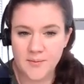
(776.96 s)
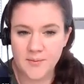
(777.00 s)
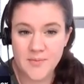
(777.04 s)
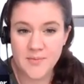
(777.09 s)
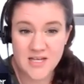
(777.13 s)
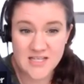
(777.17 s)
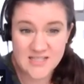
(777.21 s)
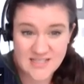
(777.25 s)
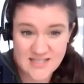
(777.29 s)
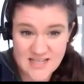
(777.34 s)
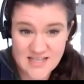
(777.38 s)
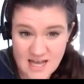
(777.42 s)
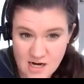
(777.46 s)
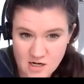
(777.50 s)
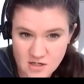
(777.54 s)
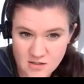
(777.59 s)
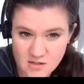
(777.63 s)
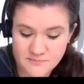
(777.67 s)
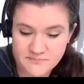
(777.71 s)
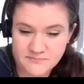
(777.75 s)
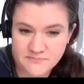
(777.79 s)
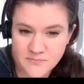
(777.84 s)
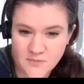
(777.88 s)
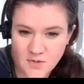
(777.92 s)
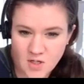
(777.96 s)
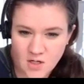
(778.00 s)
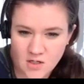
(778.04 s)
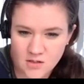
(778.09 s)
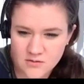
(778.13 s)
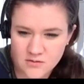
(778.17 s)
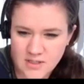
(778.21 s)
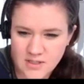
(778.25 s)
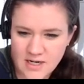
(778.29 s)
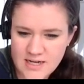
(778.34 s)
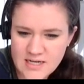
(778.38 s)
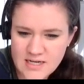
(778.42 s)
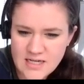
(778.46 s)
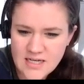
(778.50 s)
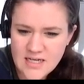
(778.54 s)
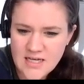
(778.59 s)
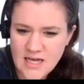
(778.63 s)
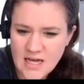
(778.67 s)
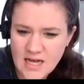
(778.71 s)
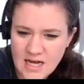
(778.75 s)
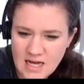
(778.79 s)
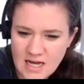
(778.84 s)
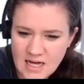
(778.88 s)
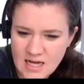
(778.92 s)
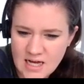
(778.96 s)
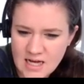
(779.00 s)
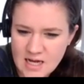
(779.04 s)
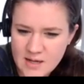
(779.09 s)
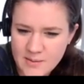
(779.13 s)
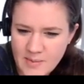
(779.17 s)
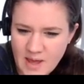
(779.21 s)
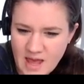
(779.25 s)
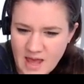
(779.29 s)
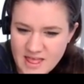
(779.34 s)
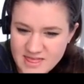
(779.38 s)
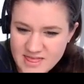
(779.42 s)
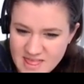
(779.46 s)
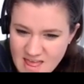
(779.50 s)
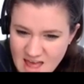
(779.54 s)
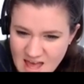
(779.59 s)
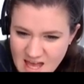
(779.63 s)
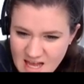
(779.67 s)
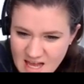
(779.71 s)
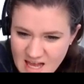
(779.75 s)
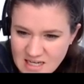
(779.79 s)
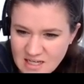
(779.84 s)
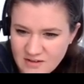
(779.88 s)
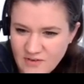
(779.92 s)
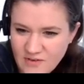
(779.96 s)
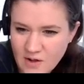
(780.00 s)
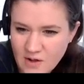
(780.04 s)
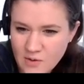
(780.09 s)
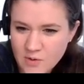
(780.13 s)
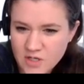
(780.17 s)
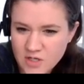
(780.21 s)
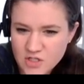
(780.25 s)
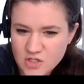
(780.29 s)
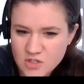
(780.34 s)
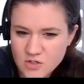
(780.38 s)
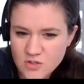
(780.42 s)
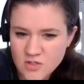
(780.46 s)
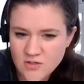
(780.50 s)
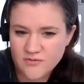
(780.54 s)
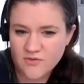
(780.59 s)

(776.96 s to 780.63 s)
is there. All right. And then if I want to do the